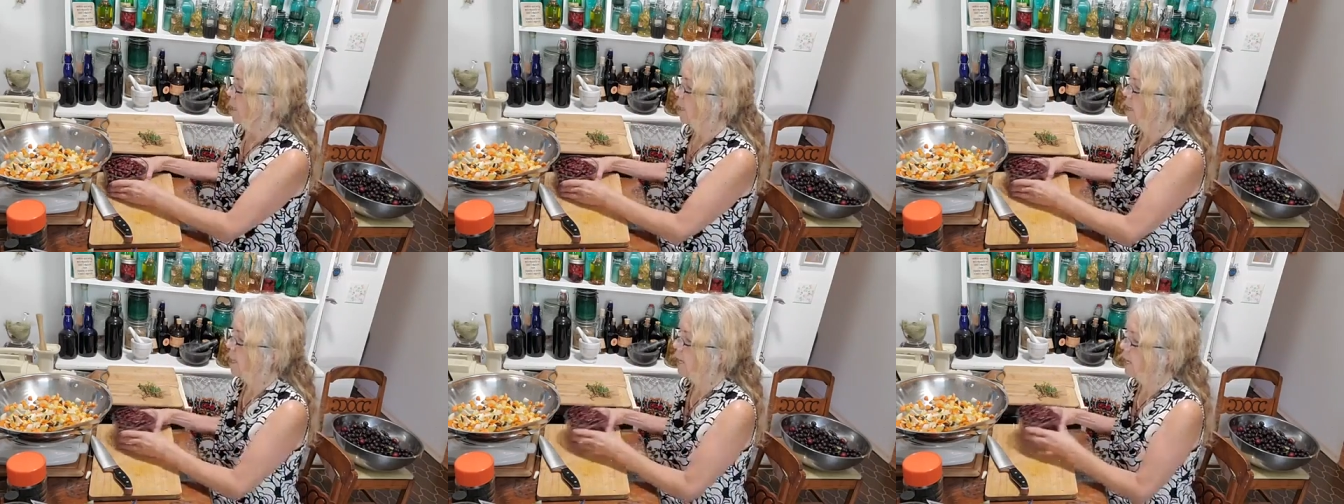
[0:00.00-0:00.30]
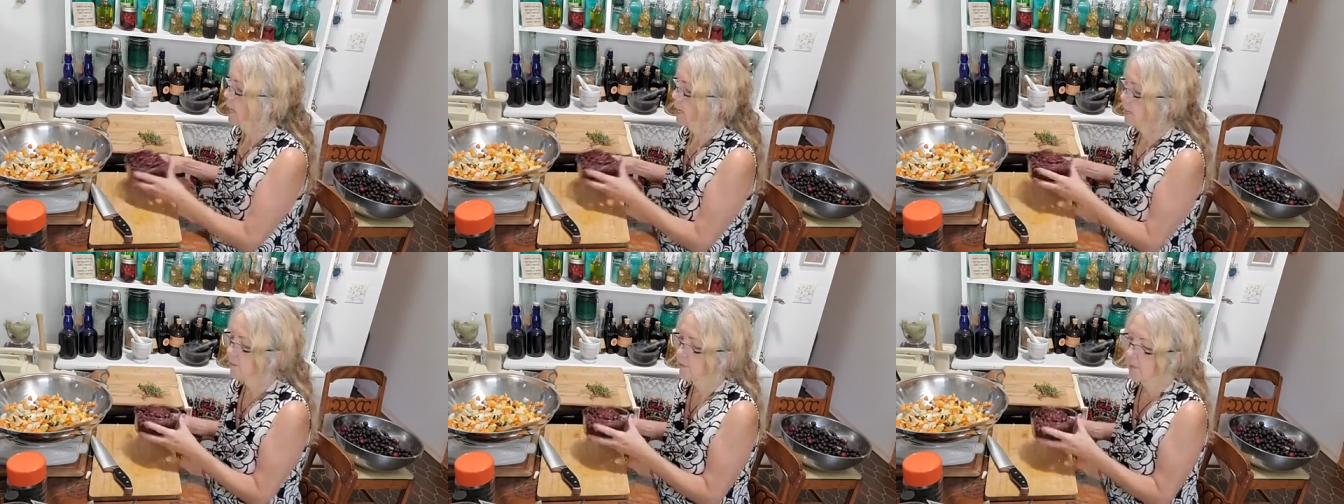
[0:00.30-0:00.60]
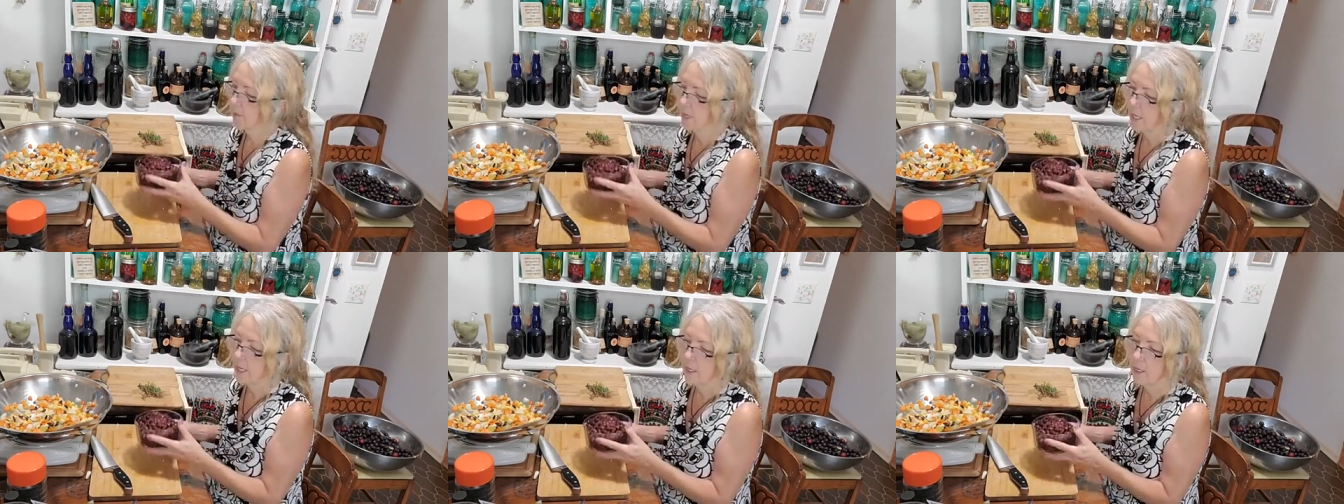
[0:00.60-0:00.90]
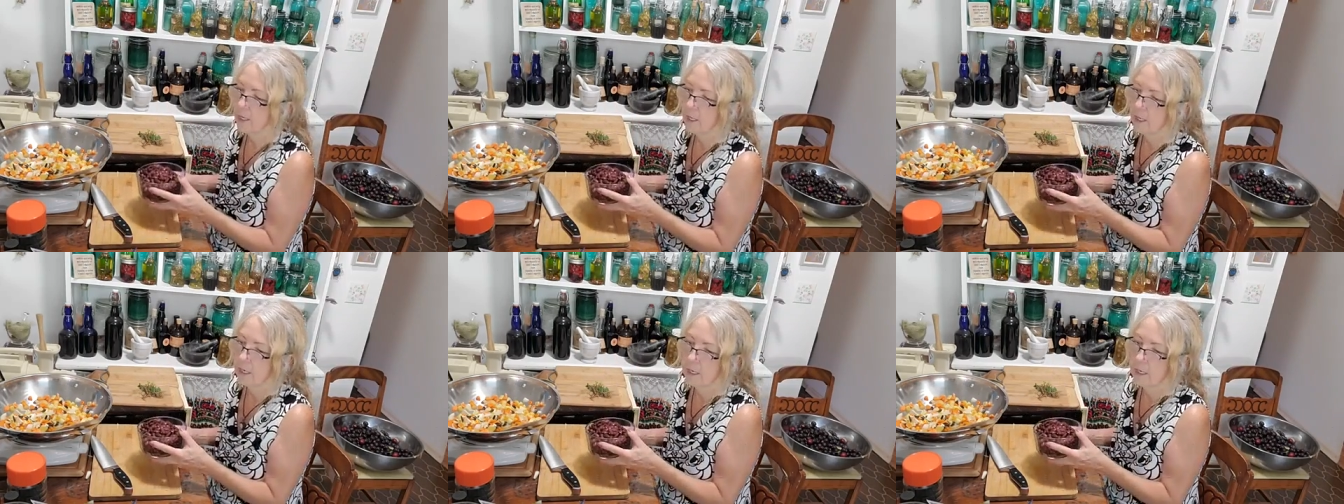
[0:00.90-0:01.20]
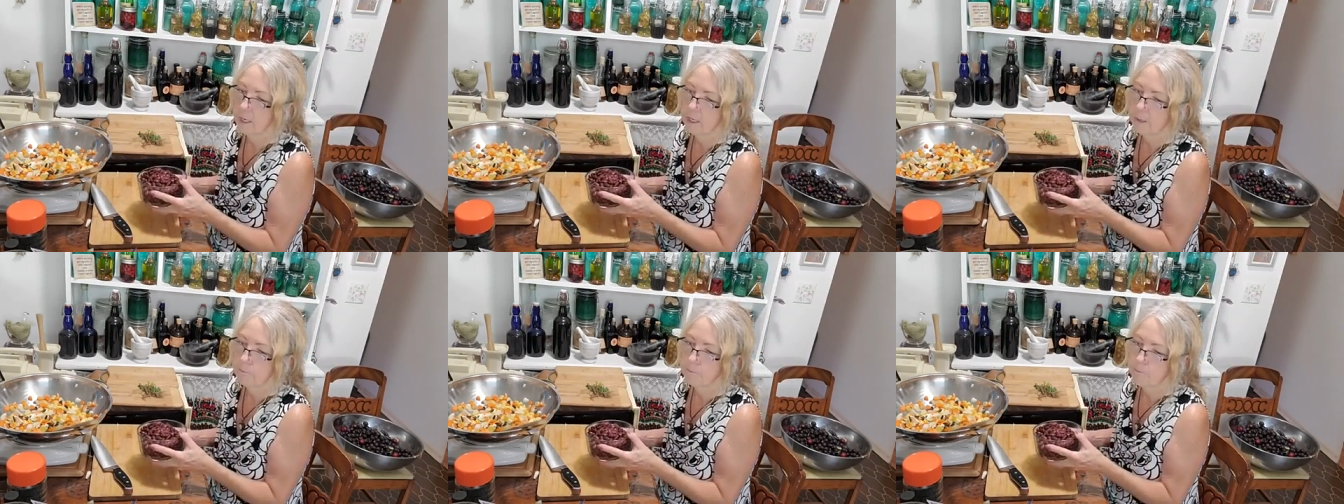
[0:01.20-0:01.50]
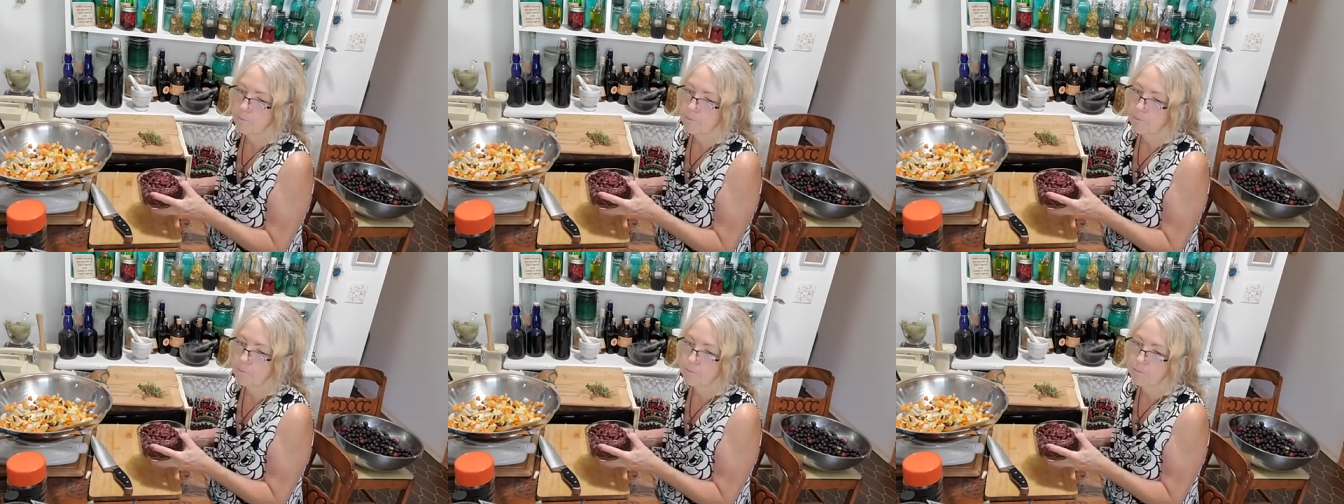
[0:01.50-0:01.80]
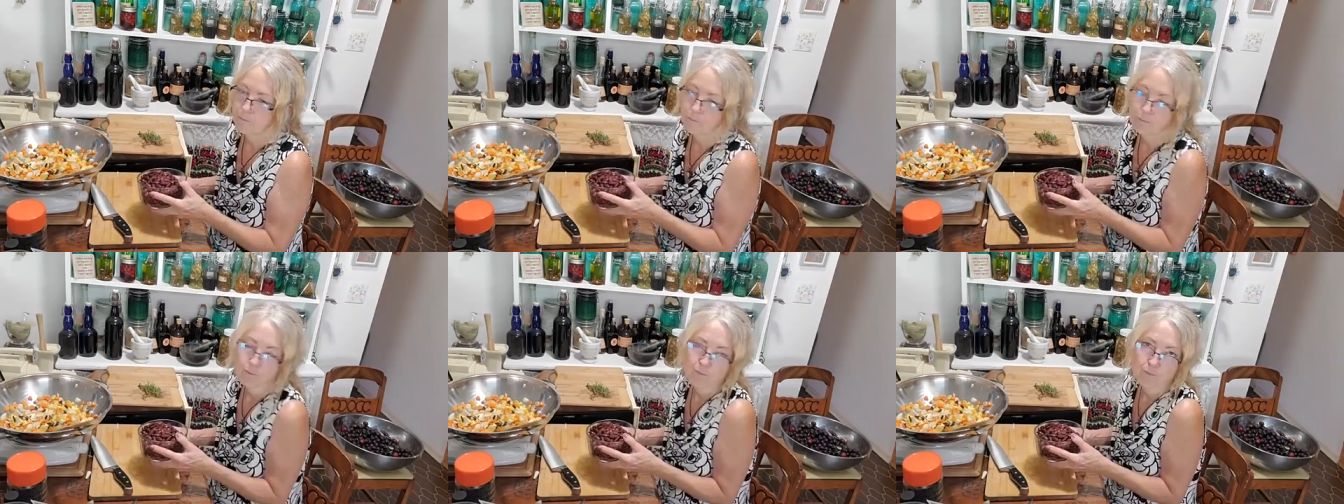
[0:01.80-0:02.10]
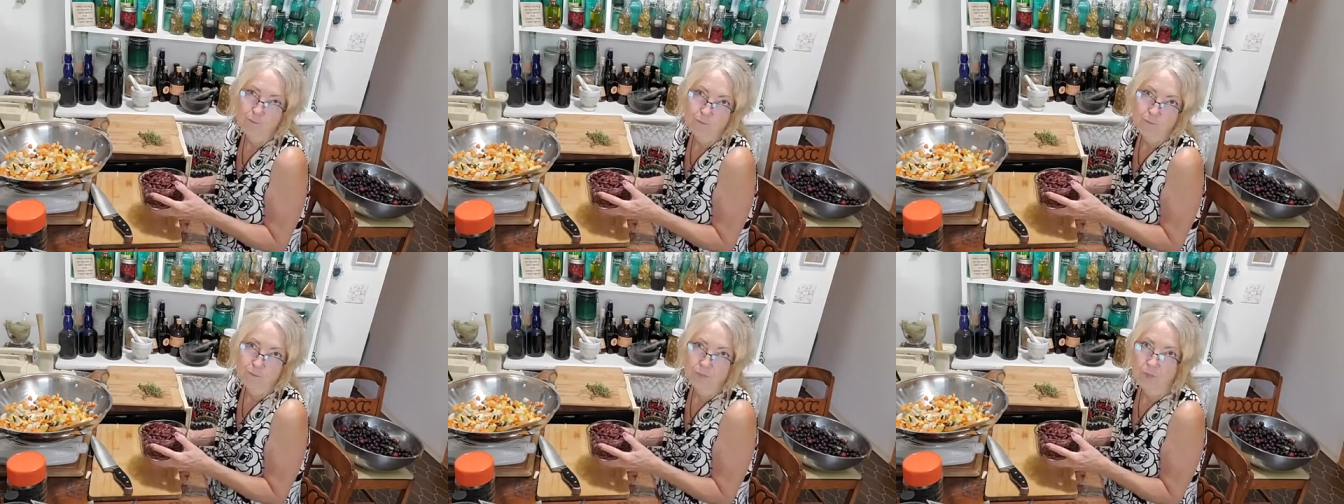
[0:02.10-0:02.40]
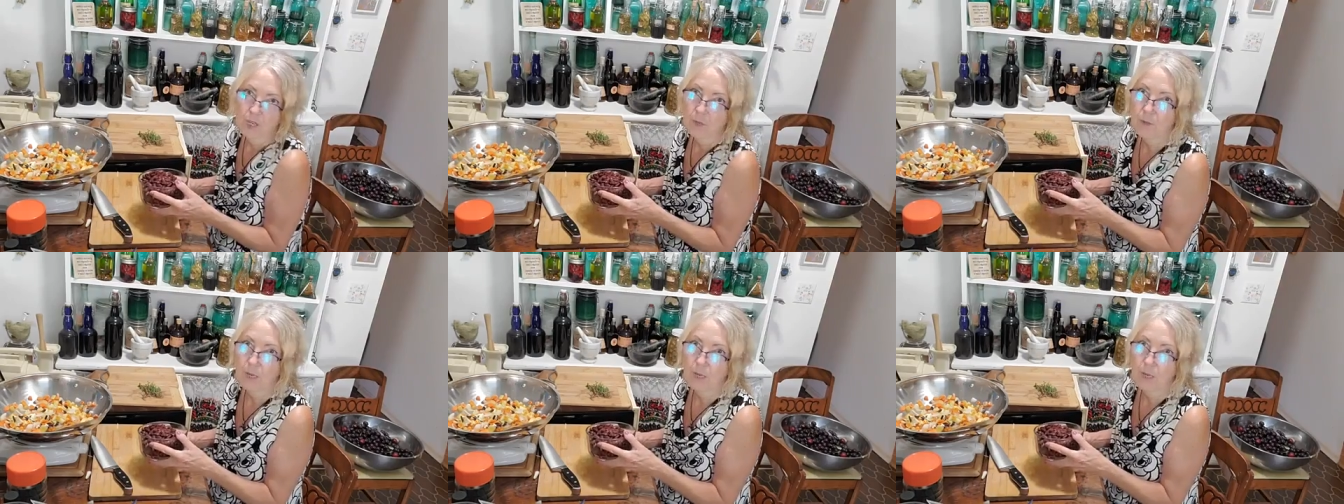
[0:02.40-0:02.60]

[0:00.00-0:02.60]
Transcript: And then if